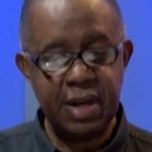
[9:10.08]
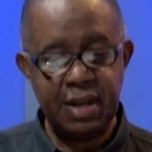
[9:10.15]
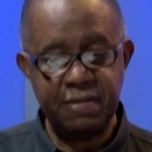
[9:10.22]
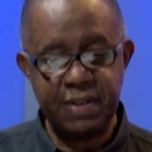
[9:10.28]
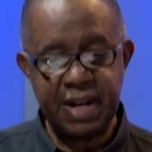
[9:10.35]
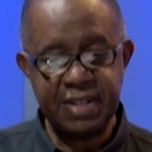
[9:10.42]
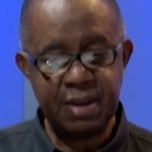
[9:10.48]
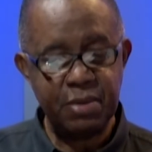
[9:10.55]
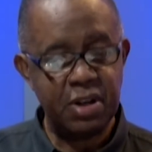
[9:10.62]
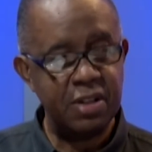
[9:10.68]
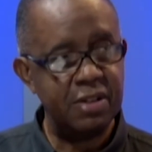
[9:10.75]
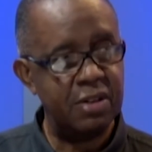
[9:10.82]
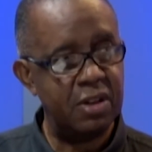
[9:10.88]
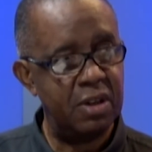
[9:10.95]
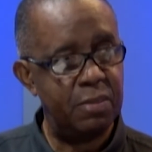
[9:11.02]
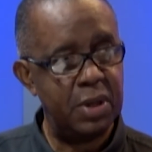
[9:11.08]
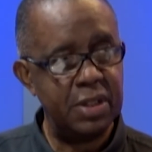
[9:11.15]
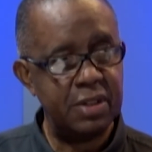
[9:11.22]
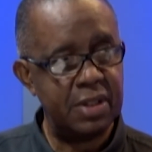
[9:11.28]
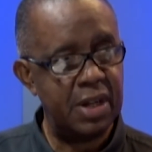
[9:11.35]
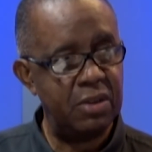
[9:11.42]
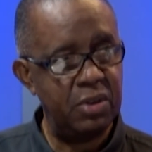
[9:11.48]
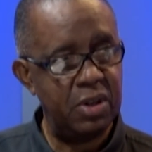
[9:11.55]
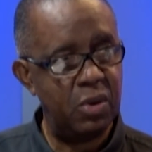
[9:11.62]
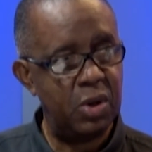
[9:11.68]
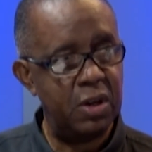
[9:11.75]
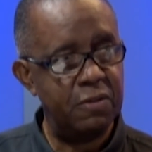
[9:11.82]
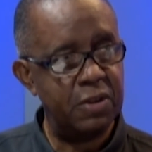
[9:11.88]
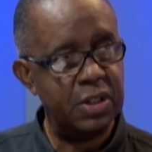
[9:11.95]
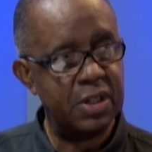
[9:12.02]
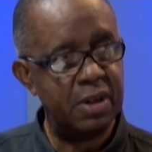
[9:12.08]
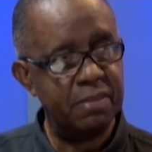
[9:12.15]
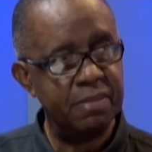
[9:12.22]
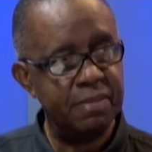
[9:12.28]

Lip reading: as far as I'm concerned, the police, they are doing a wonderful job.